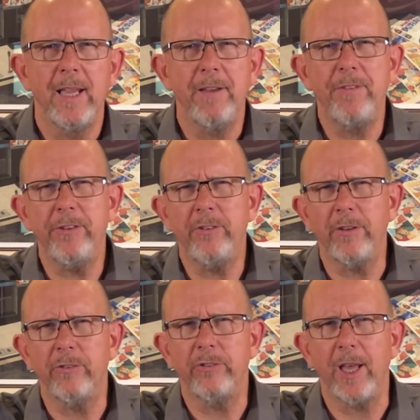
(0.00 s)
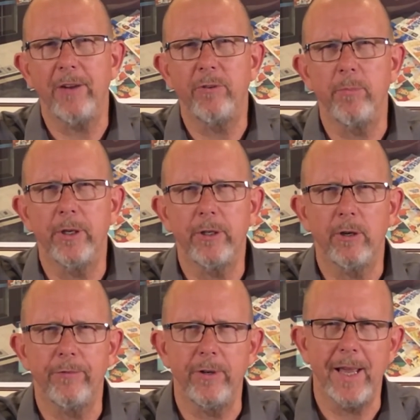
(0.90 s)
If this doesn't sound
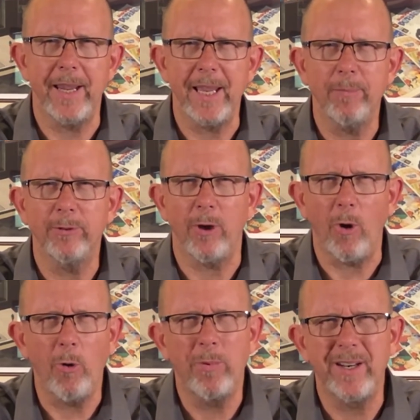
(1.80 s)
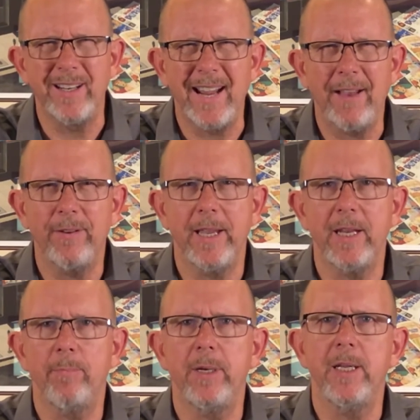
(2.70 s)
familiar, if you're not able to open and
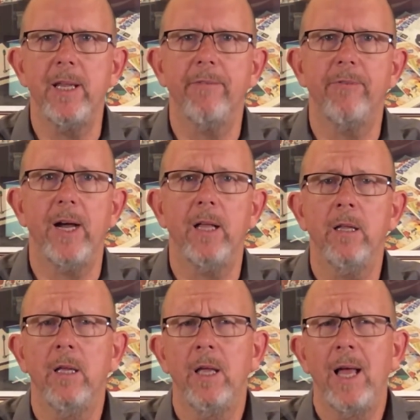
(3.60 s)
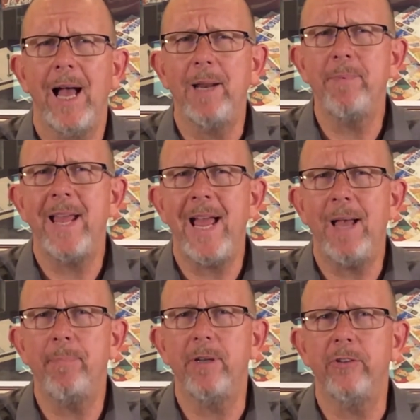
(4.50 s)
navigate a PDF file, I'd be
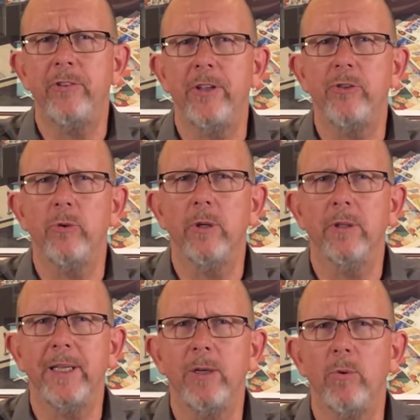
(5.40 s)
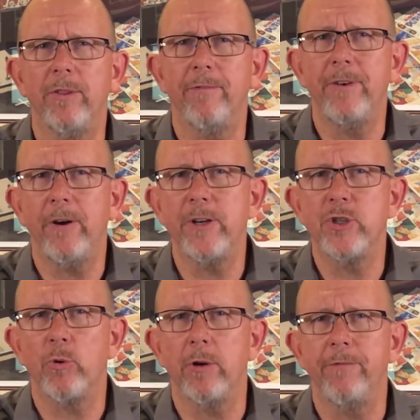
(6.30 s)
happy to send you a link with a very
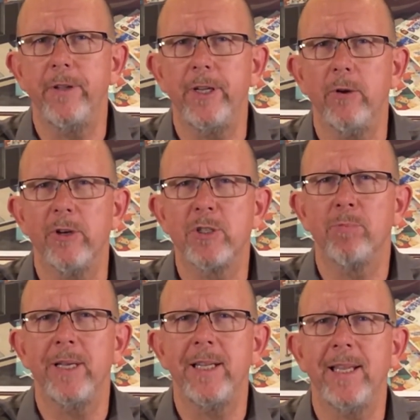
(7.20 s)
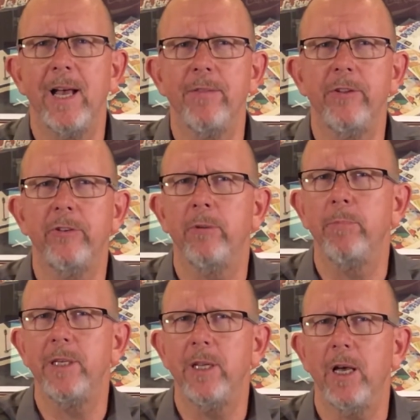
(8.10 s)
short video explaining how this can
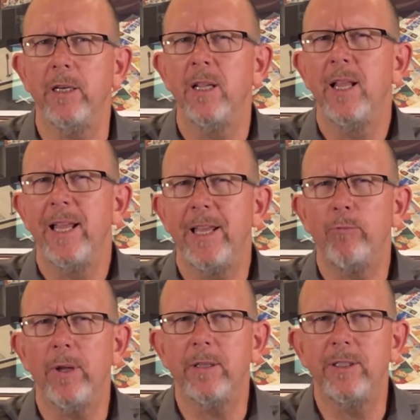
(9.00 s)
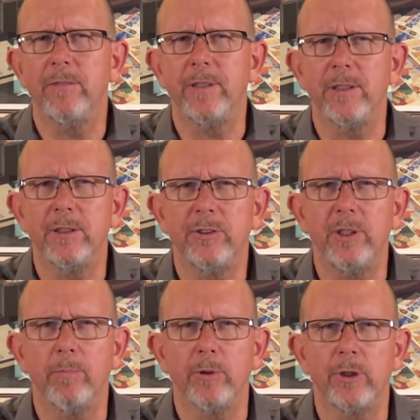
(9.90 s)
be done in relatively
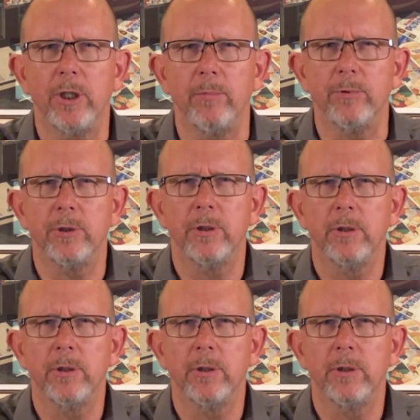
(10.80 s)
simple terms.